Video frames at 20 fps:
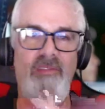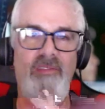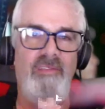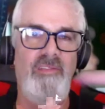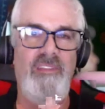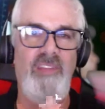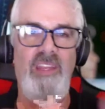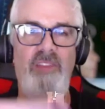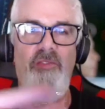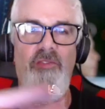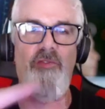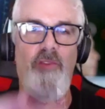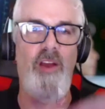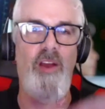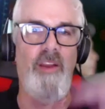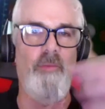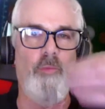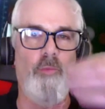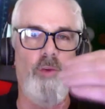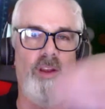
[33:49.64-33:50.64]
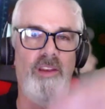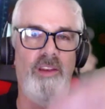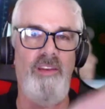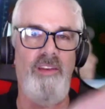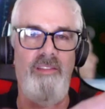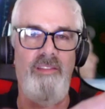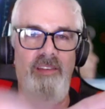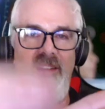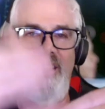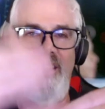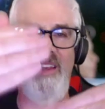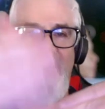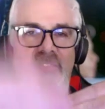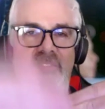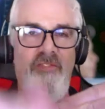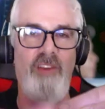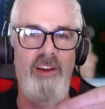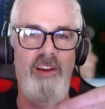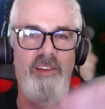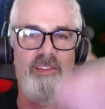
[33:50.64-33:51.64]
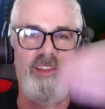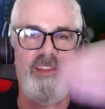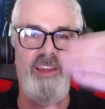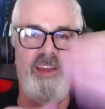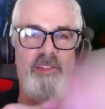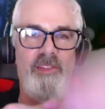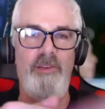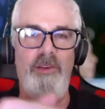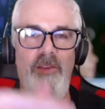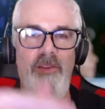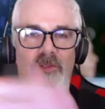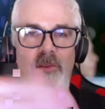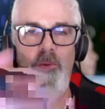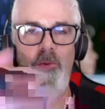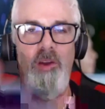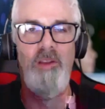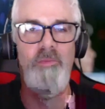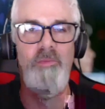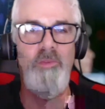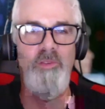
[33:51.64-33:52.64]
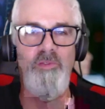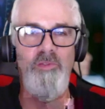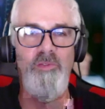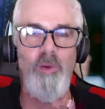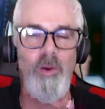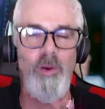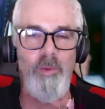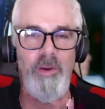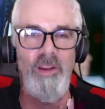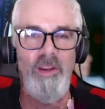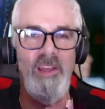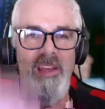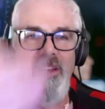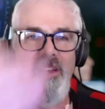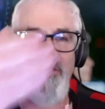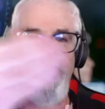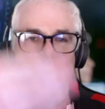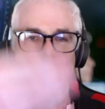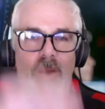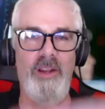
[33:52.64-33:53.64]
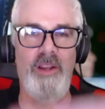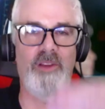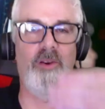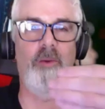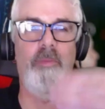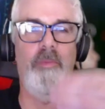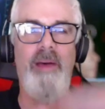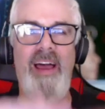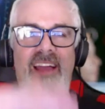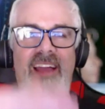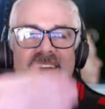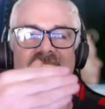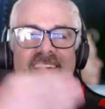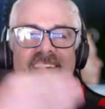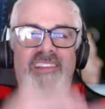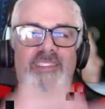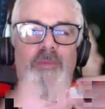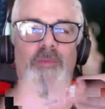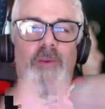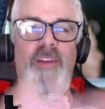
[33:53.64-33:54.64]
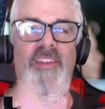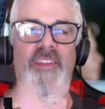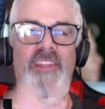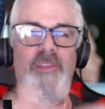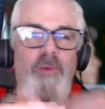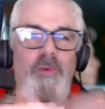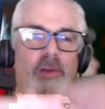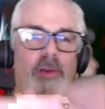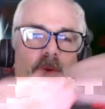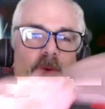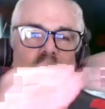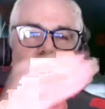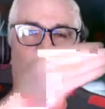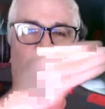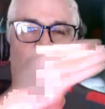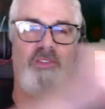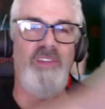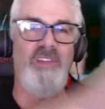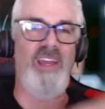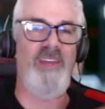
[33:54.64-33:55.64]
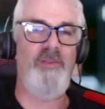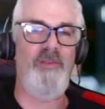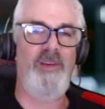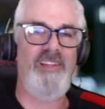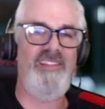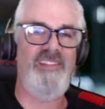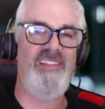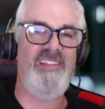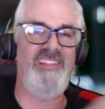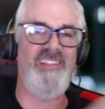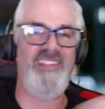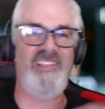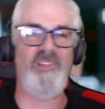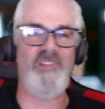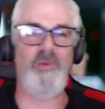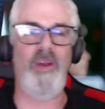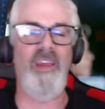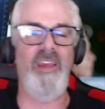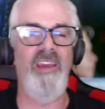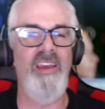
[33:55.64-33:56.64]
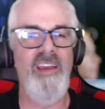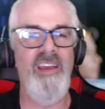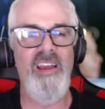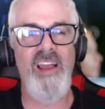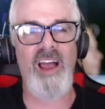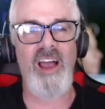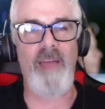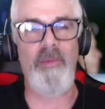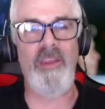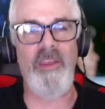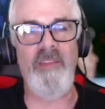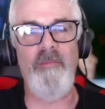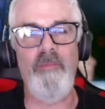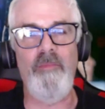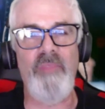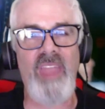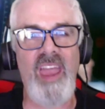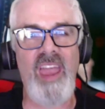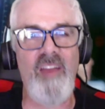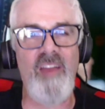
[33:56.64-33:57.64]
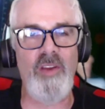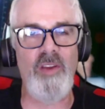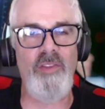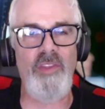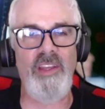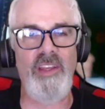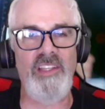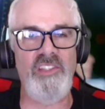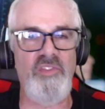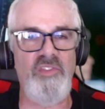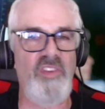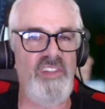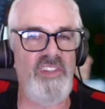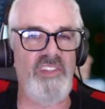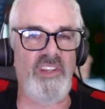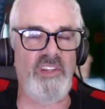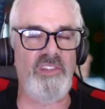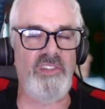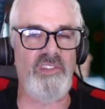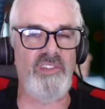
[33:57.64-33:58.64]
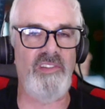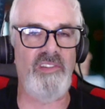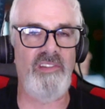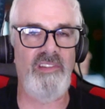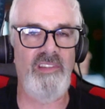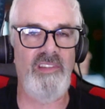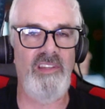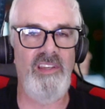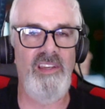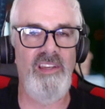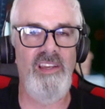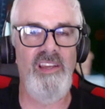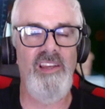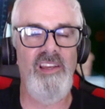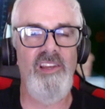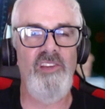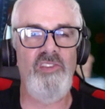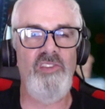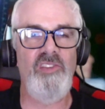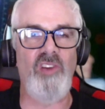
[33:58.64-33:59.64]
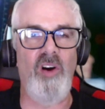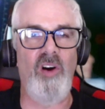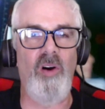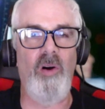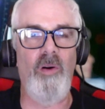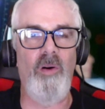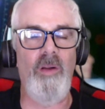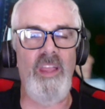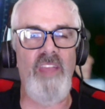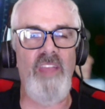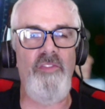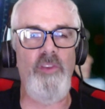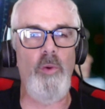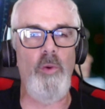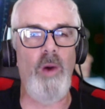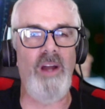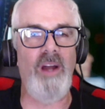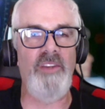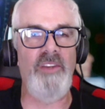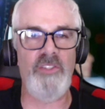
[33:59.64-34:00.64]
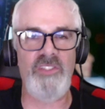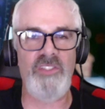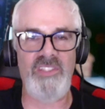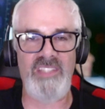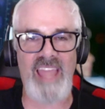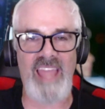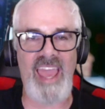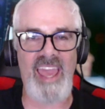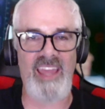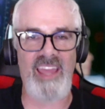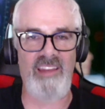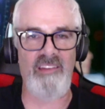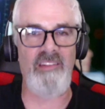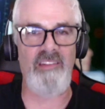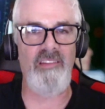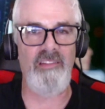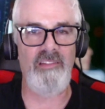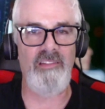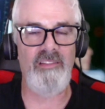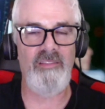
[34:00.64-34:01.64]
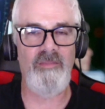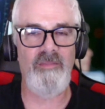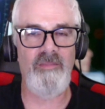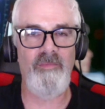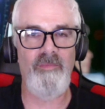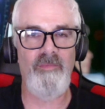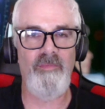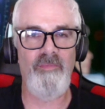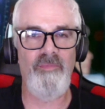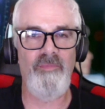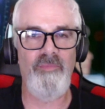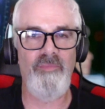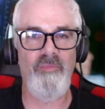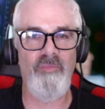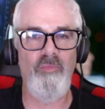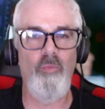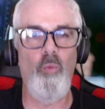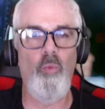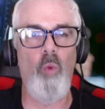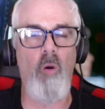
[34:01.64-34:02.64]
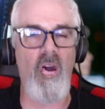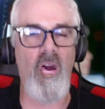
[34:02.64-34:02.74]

in front, one in front of the other if you want to move forward. If you want to go back, it's one this way. If you want to go sideways, it's this way. I mean, everything is physics. So if you understand why